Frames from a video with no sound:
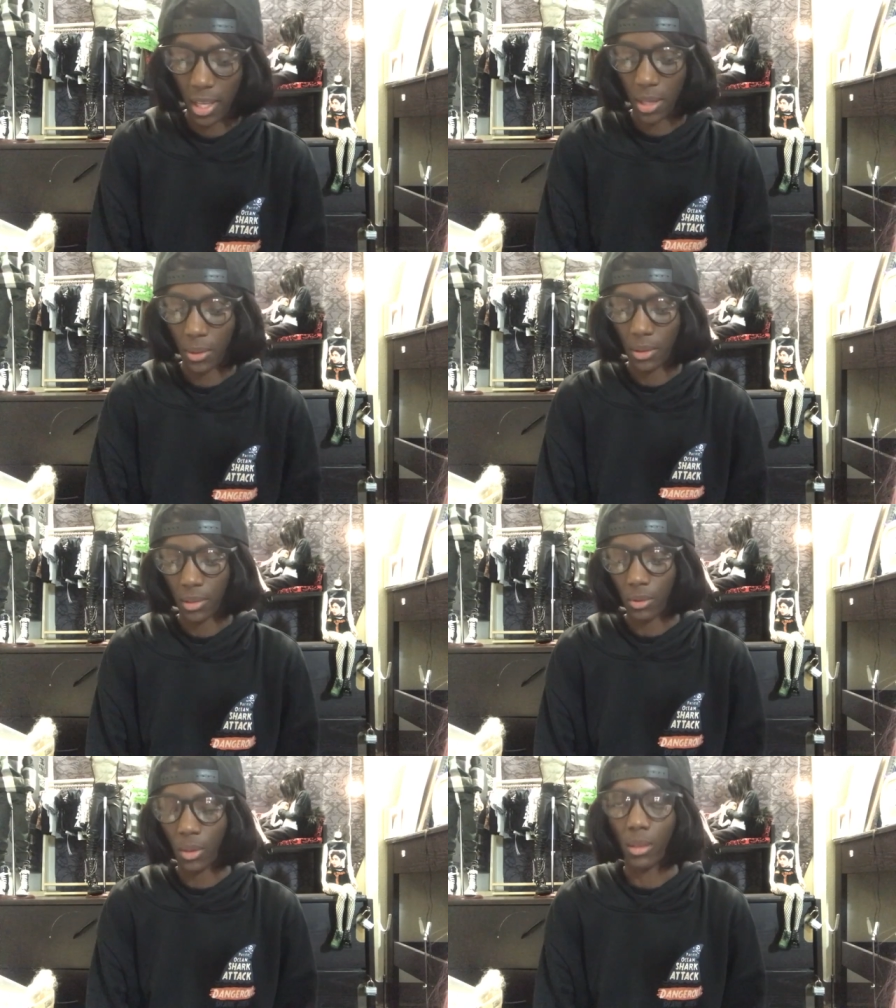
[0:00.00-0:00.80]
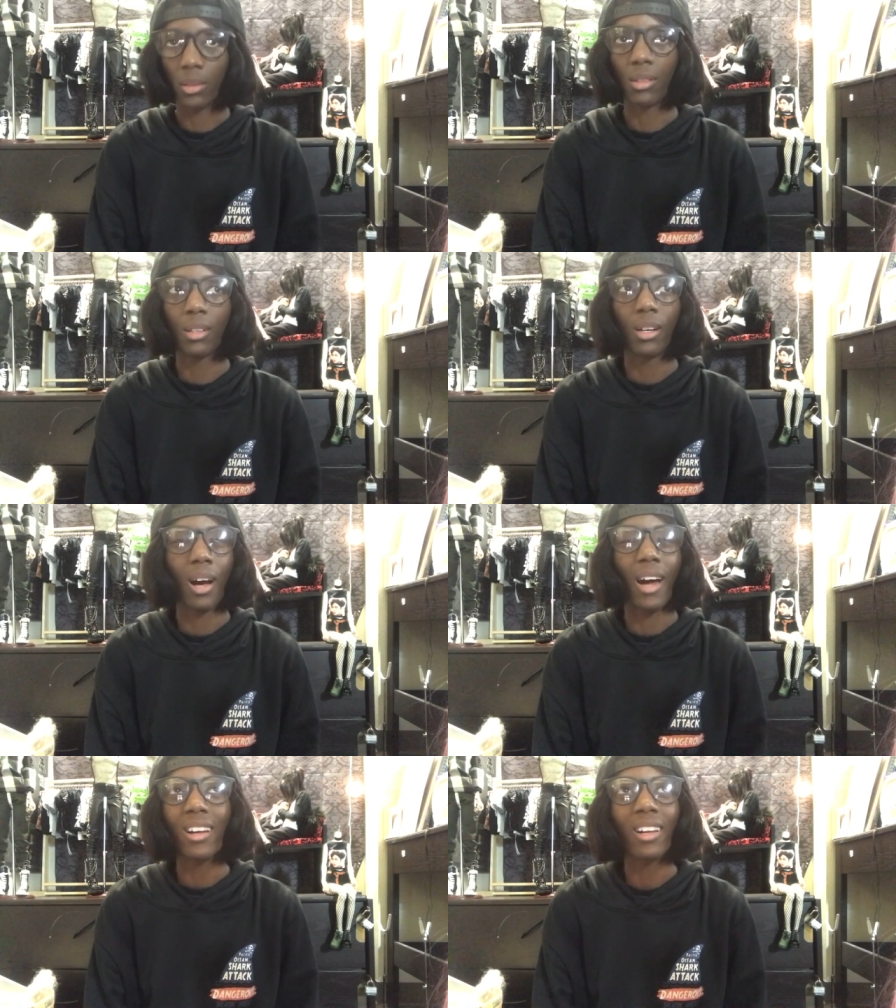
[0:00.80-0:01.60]
He, well,
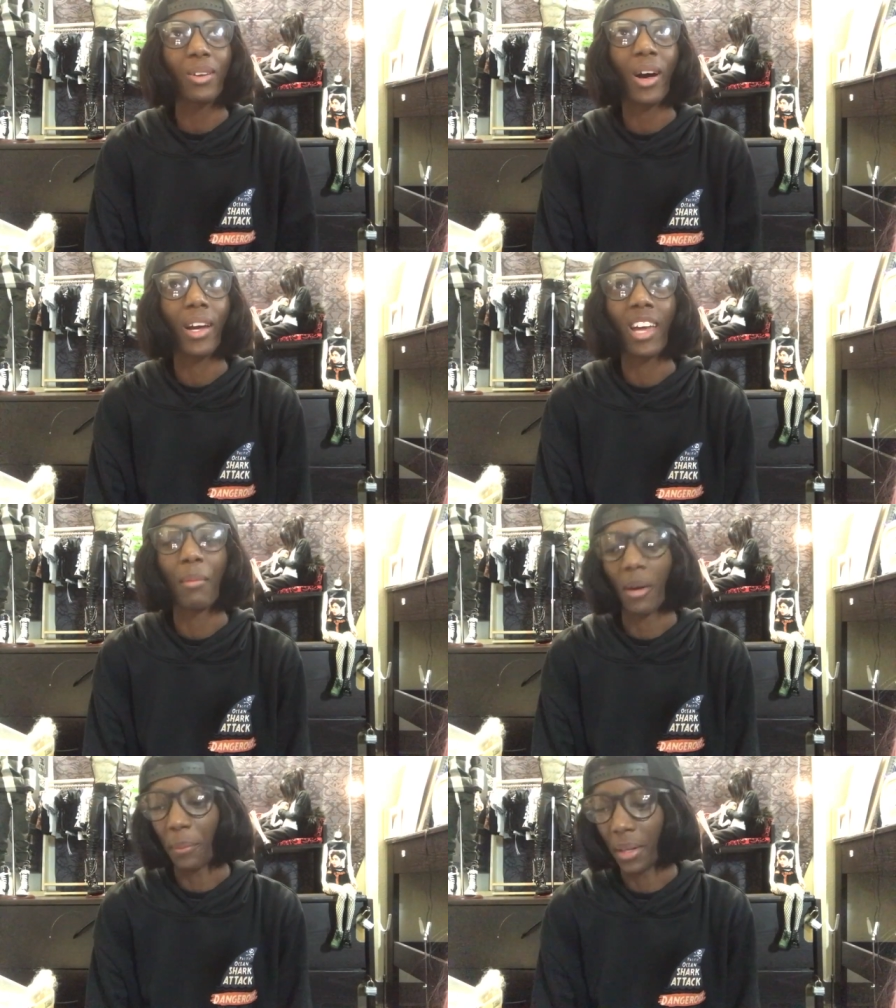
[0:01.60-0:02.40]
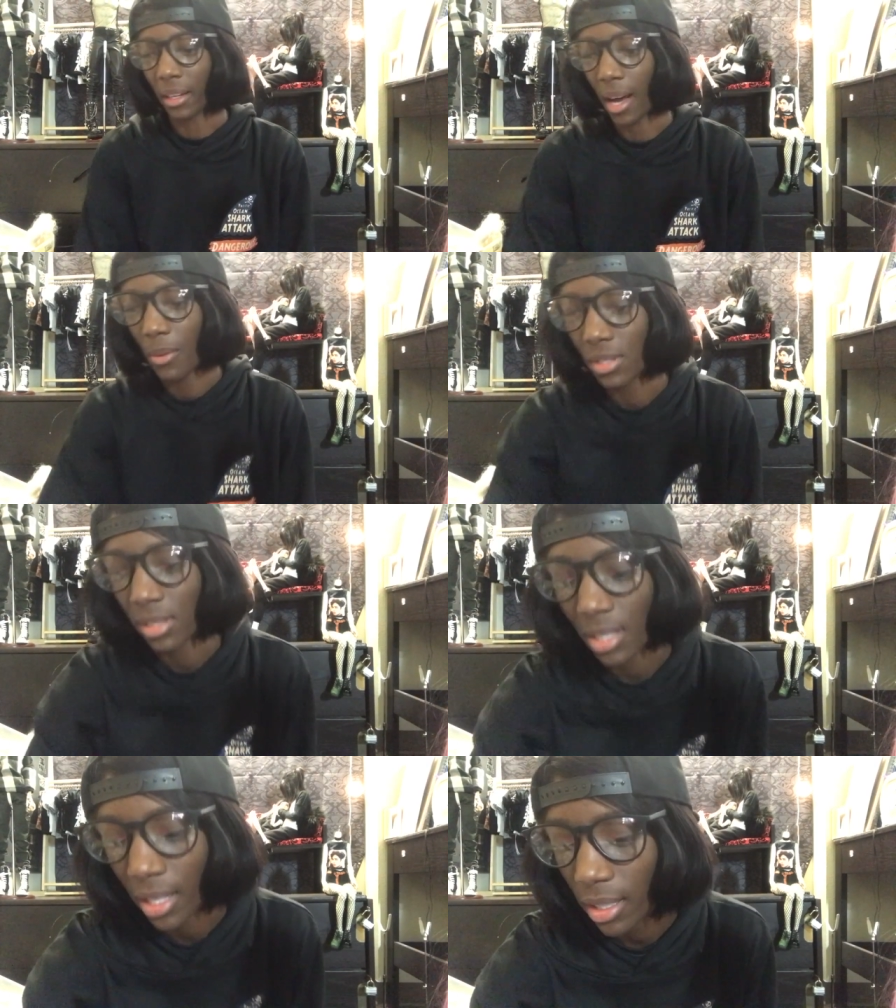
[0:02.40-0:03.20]
I don't know how it came up, but I was
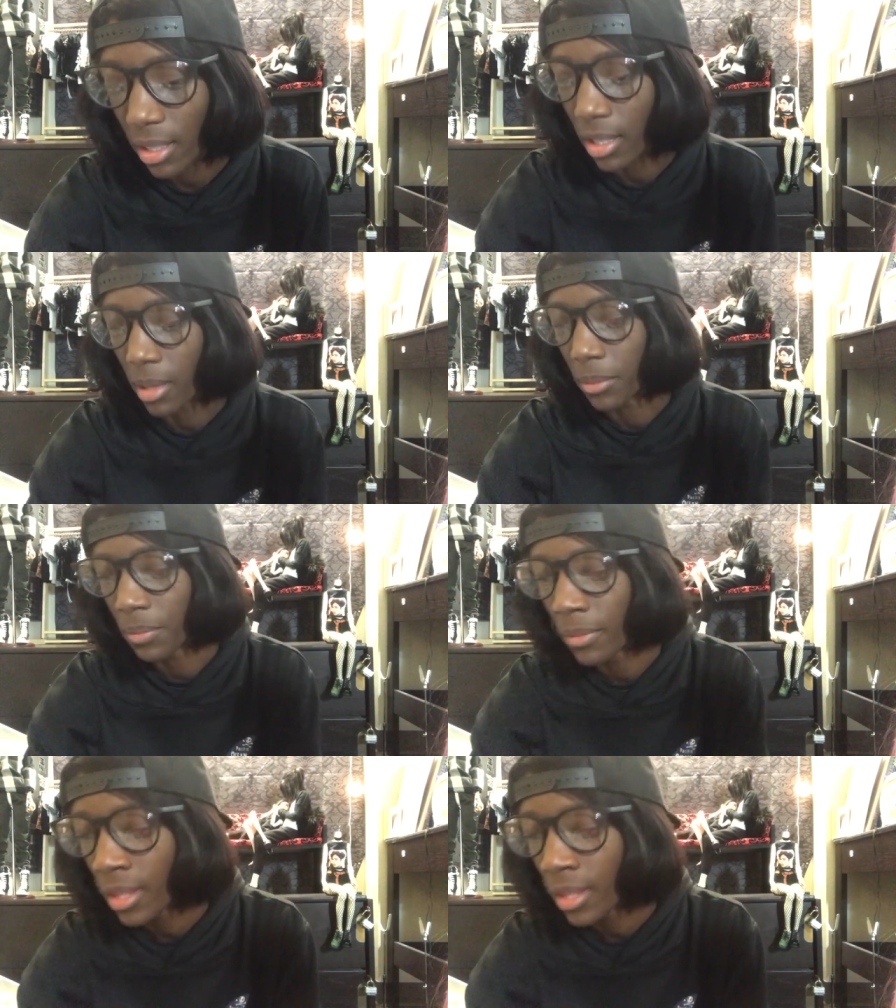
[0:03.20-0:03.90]
just like, um,